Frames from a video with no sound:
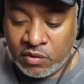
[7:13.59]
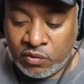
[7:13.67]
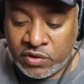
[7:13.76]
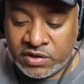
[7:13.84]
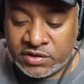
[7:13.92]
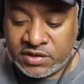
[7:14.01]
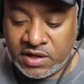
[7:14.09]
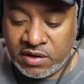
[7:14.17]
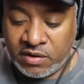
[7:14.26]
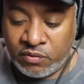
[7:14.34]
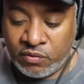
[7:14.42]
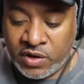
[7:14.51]
was
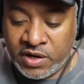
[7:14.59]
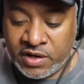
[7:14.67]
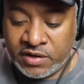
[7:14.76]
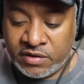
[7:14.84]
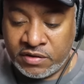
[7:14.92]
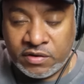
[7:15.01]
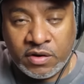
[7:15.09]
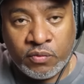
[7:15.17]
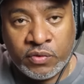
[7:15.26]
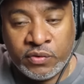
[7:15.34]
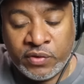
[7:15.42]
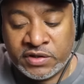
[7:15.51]
when
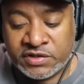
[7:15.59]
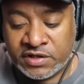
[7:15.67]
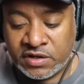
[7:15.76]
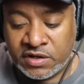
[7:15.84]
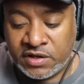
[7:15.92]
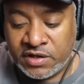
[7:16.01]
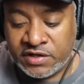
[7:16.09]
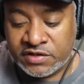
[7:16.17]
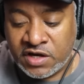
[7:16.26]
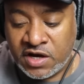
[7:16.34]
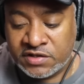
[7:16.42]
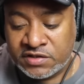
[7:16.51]
we went to his
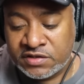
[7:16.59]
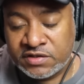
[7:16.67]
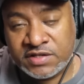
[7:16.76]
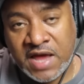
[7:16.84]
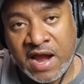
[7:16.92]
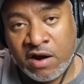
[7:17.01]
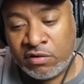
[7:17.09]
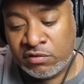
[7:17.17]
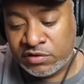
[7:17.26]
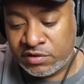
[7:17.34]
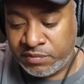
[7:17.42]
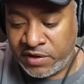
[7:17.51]
cousin
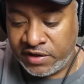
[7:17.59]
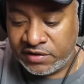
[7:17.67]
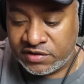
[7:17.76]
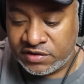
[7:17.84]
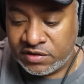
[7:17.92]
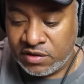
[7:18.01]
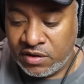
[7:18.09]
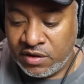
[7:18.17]
Harold's place,